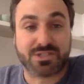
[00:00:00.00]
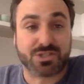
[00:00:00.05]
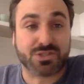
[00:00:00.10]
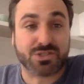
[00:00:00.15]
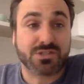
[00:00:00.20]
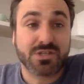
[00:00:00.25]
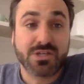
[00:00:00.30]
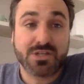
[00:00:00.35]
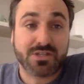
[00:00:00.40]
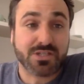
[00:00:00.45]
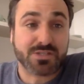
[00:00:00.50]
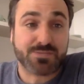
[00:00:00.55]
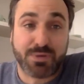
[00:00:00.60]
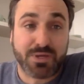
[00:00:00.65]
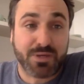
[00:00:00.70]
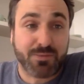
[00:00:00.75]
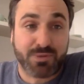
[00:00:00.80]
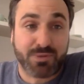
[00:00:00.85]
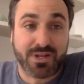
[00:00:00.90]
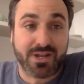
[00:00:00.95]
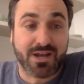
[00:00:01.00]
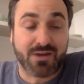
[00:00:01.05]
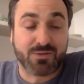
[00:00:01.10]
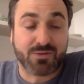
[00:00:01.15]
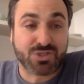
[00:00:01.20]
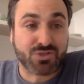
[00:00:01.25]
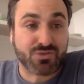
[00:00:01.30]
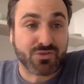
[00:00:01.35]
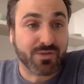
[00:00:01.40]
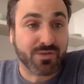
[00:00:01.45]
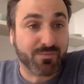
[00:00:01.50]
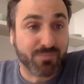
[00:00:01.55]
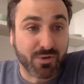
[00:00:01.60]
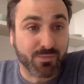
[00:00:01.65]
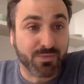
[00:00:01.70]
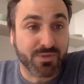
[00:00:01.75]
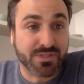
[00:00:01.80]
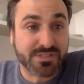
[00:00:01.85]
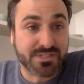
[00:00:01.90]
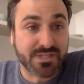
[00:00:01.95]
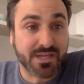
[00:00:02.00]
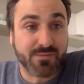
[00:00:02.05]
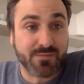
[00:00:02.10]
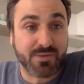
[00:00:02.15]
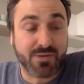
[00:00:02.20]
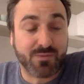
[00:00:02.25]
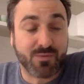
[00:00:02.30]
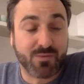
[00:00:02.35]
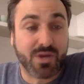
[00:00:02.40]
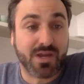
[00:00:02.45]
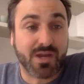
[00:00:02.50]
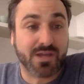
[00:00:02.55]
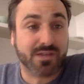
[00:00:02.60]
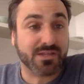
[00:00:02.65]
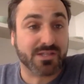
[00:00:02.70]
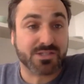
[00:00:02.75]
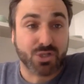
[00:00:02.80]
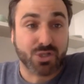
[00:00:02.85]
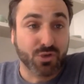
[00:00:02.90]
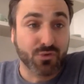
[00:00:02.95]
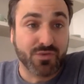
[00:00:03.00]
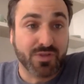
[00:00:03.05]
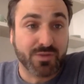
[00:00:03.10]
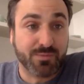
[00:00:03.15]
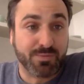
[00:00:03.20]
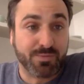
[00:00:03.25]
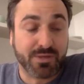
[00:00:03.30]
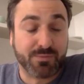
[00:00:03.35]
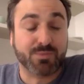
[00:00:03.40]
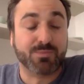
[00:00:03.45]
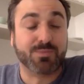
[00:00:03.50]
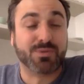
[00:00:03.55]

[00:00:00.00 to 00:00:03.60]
Because there's people in our street, probably the same here, where there's lovely people,